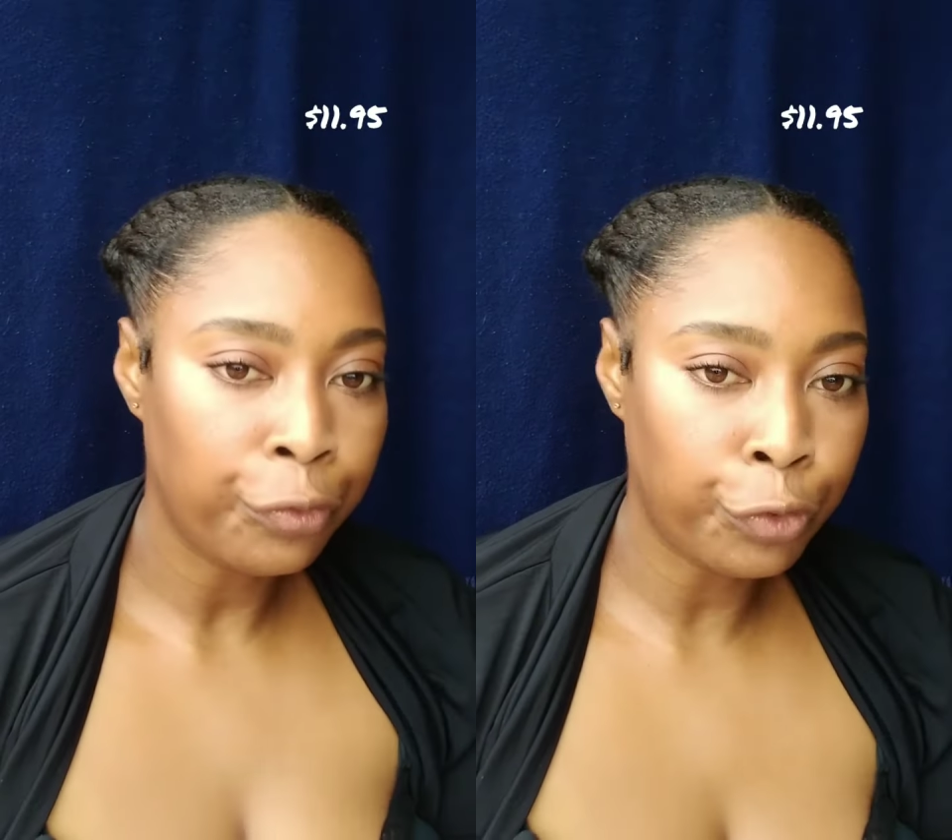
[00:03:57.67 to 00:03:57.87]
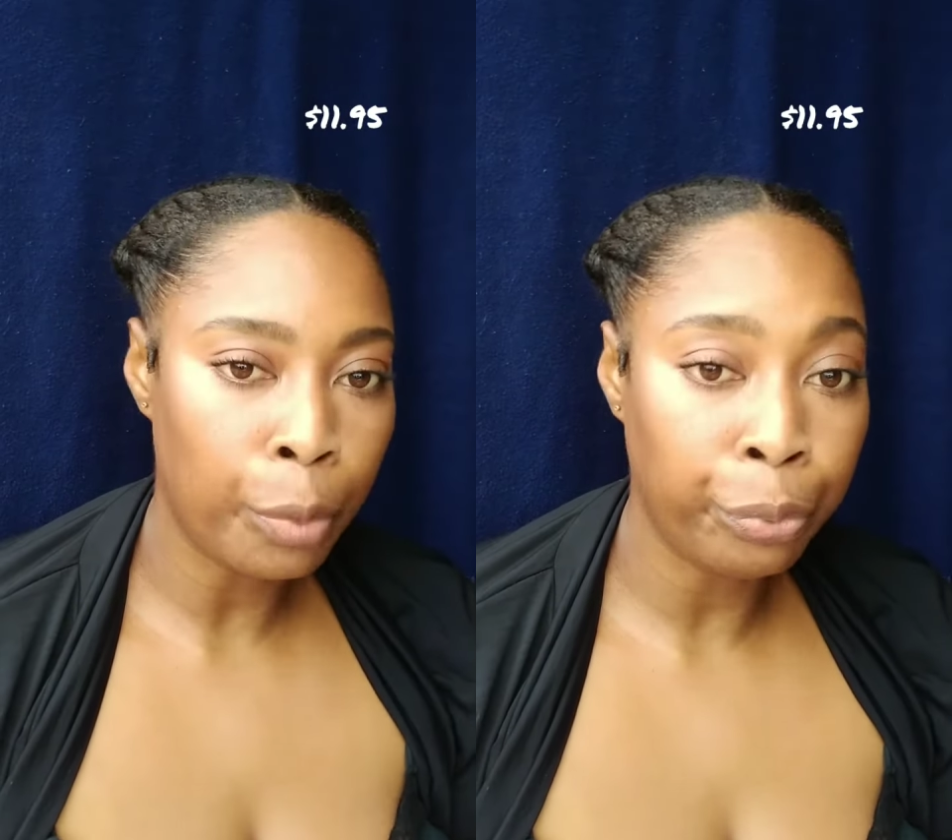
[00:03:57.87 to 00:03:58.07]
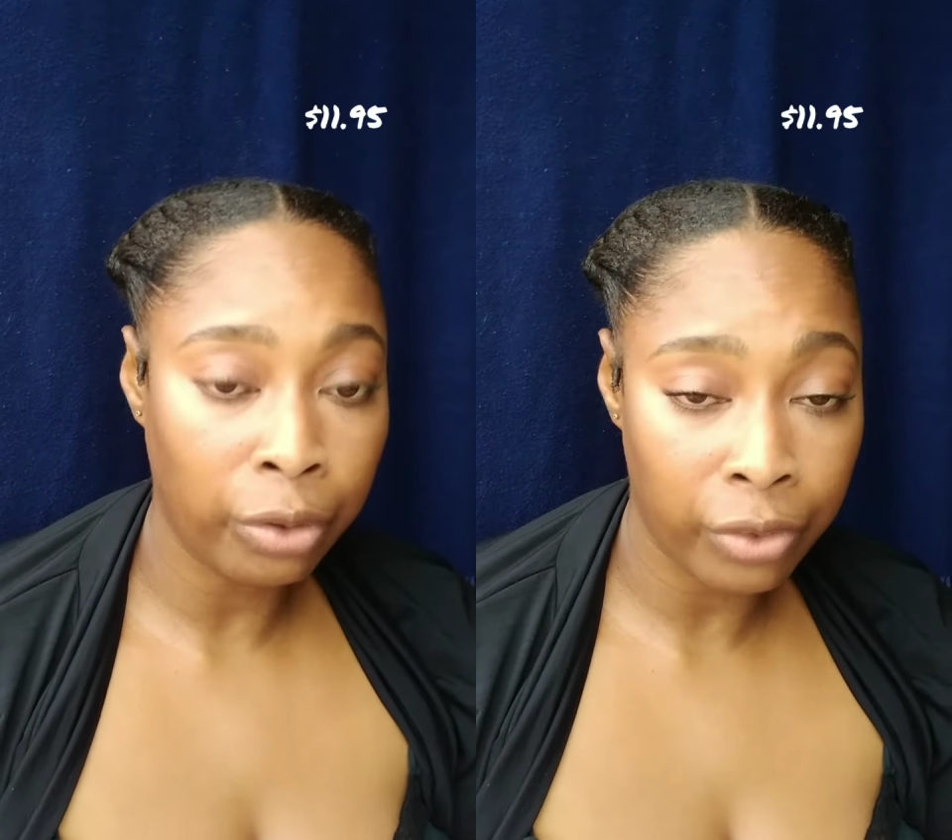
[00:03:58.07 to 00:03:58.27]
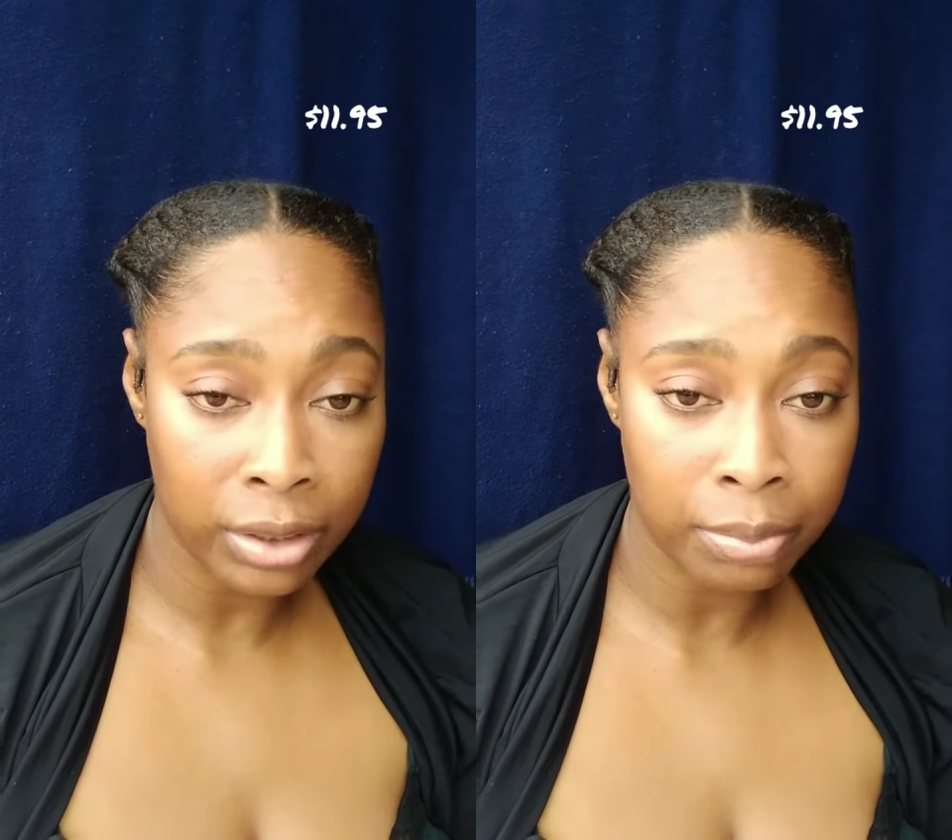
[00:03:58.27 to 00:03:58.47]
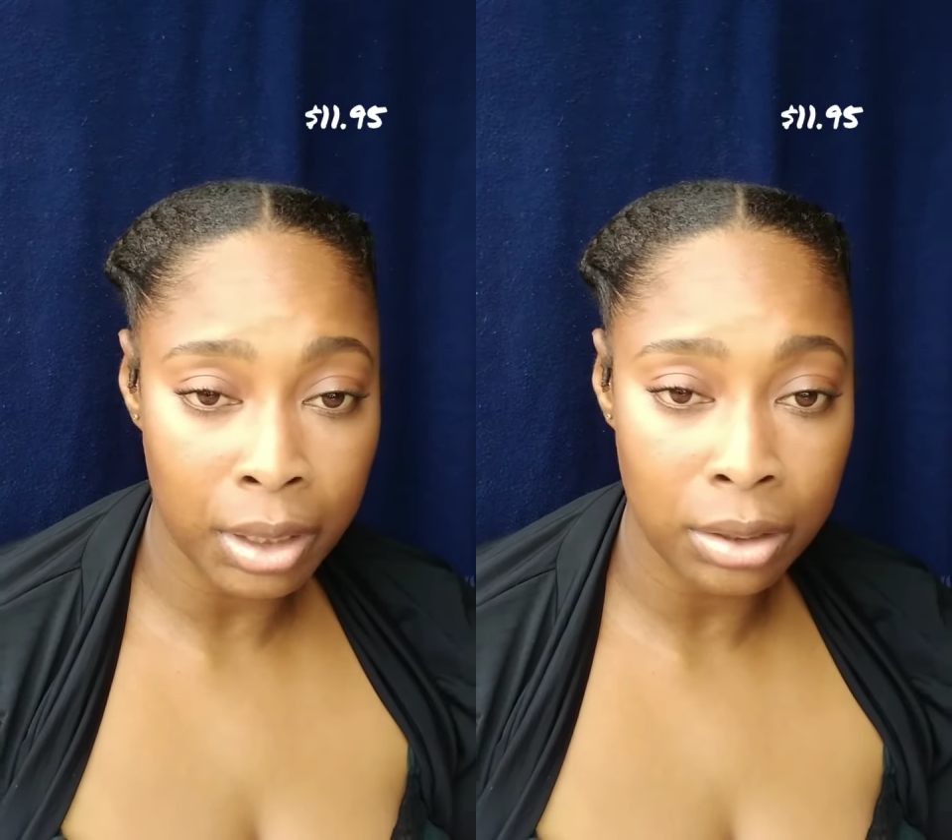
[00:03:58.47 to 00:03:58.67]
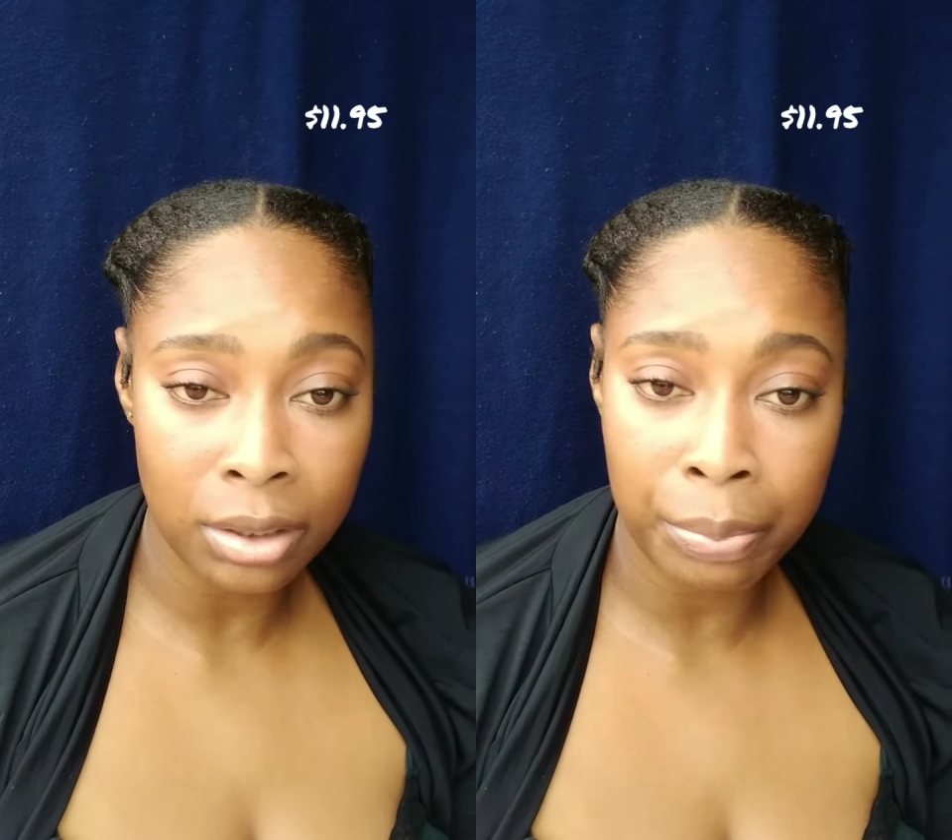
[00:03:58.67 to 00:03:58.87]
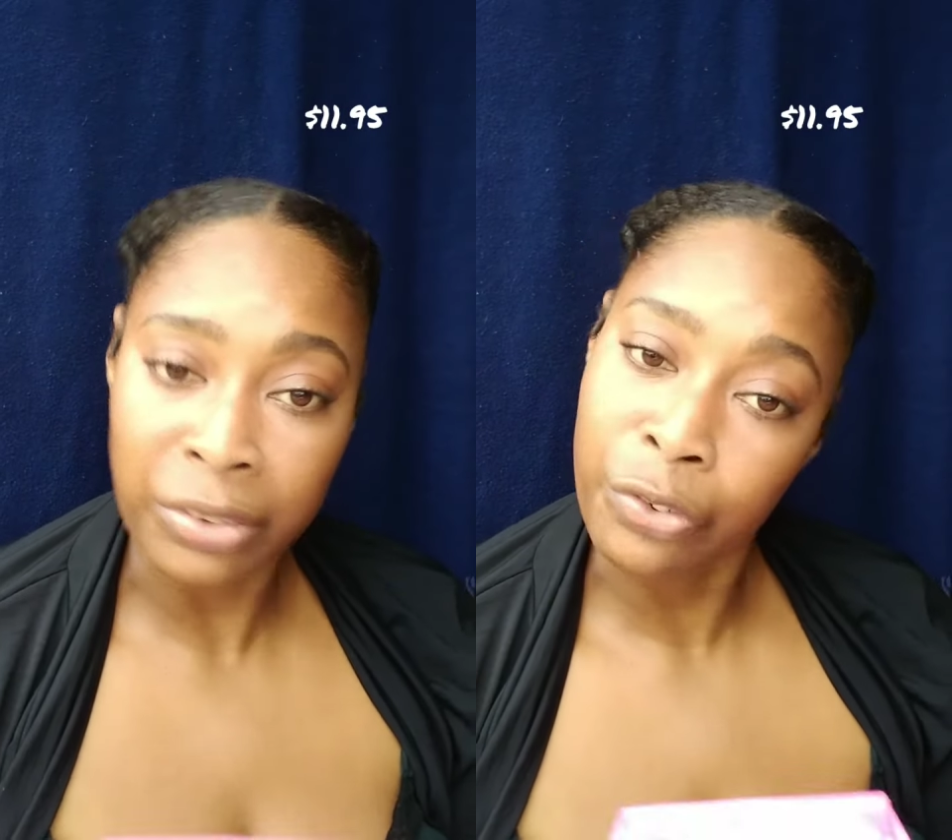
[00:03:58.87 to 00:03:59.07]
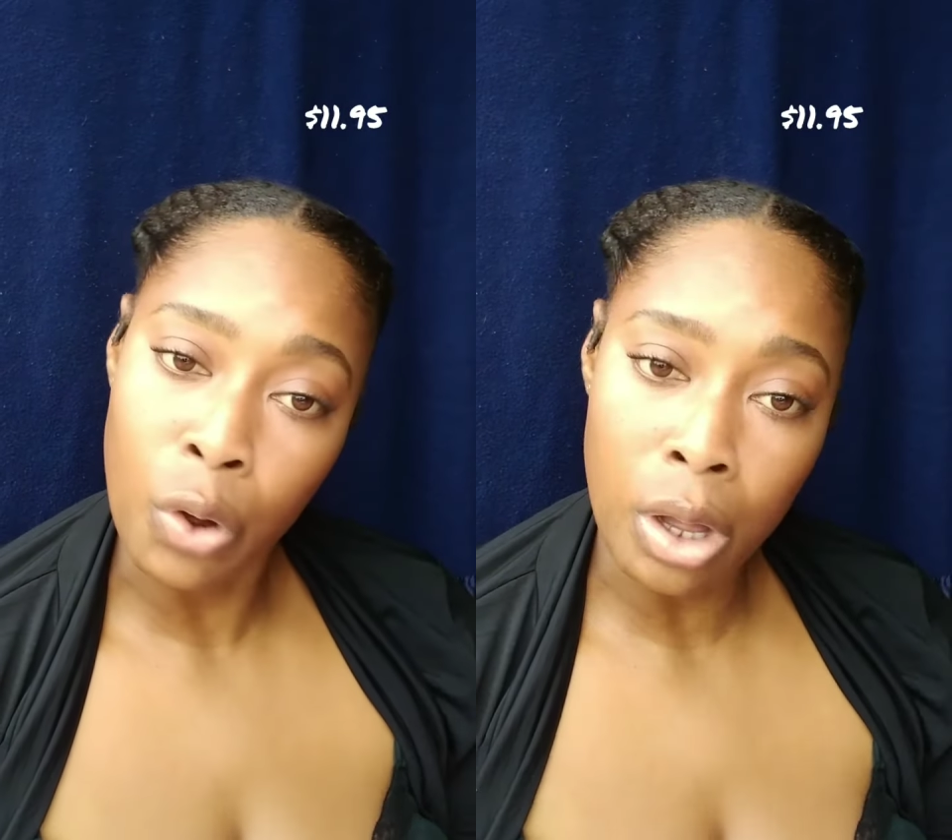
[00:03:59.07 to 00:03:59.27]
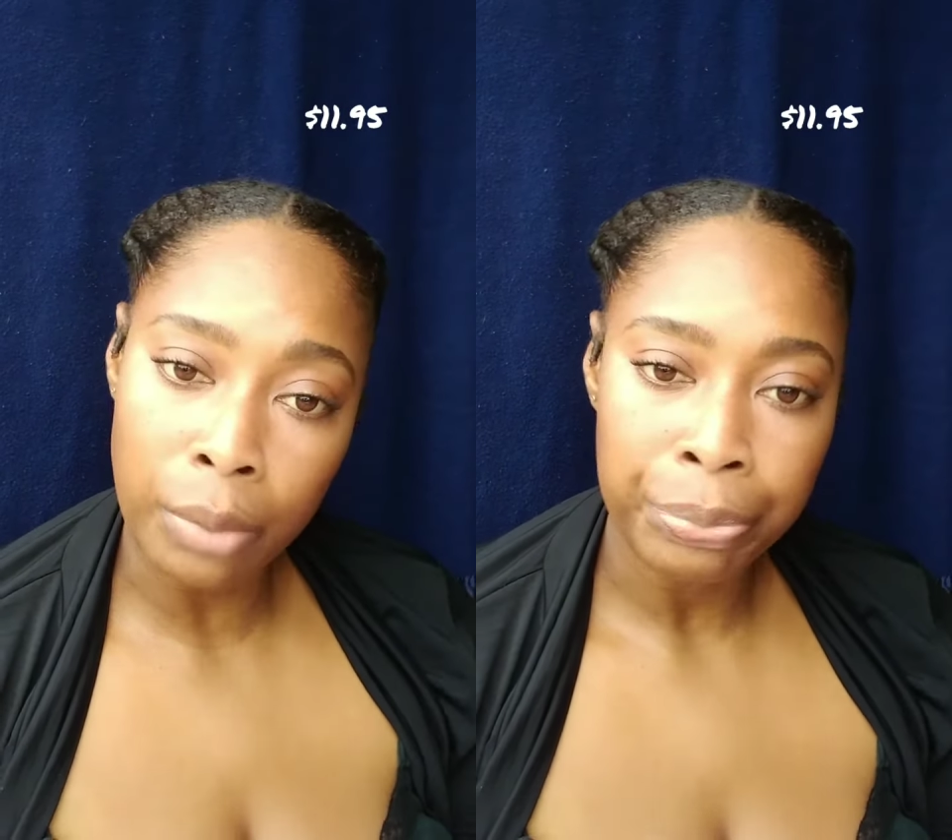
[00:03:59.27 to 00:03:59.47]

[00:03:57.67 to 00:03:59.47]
from previous months before.